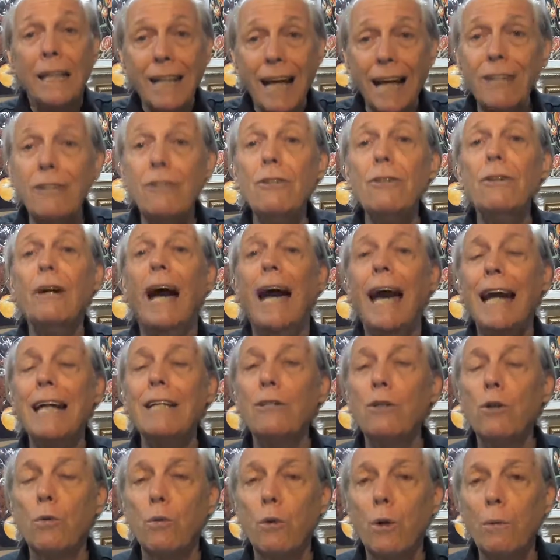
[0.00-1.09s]
then your
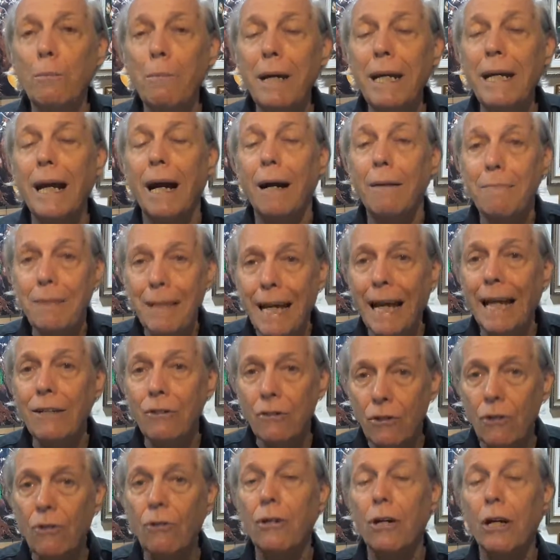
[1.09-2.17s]
answer will become,
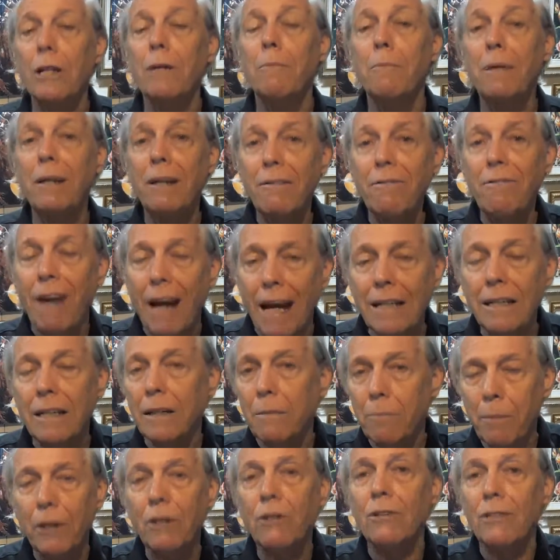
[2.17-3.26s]
yes, you're going to be a failure,
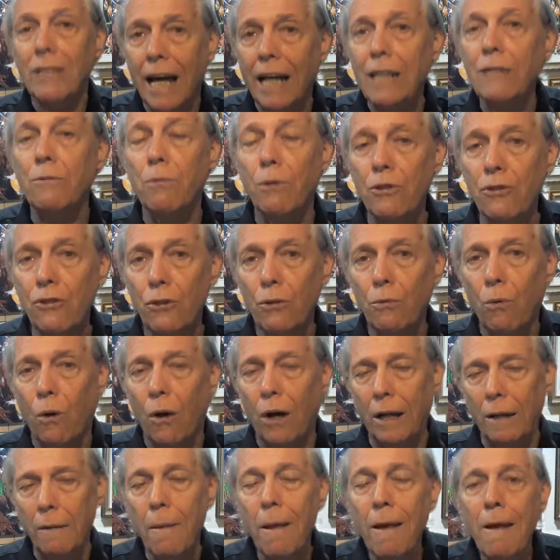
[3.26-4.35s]
because that's what you
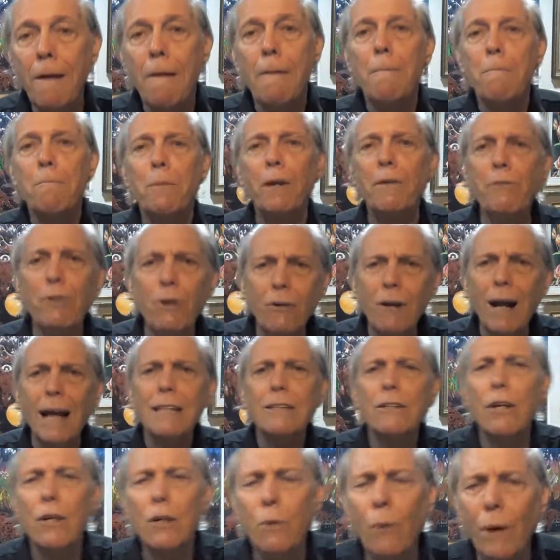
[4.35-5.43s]
want. But if you're
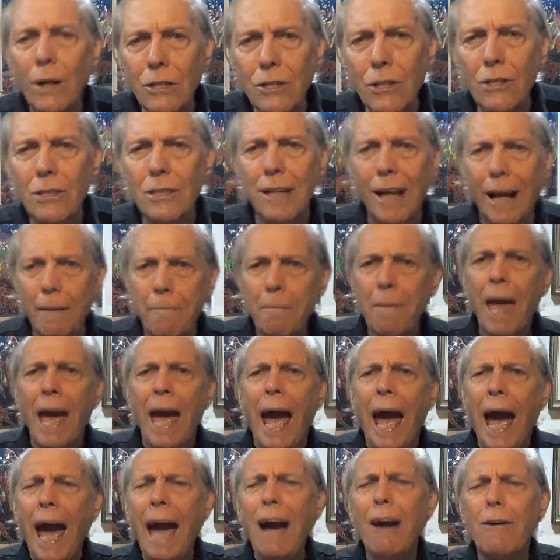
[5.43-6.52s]
asking questions like,
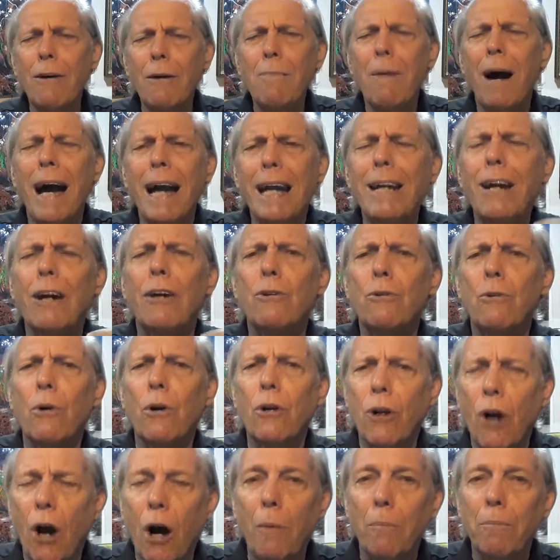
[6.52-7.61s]
how am I going to
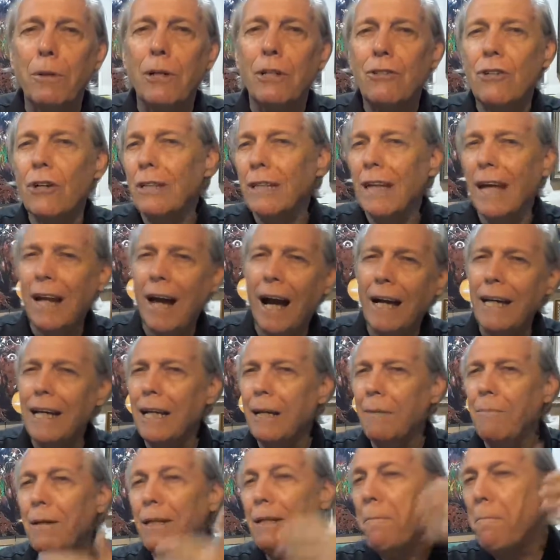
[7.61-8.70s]
accomplish it that I'm
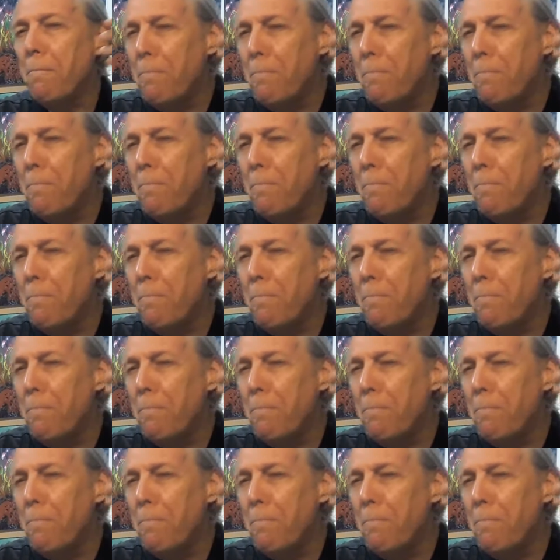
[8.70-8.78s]
going to be the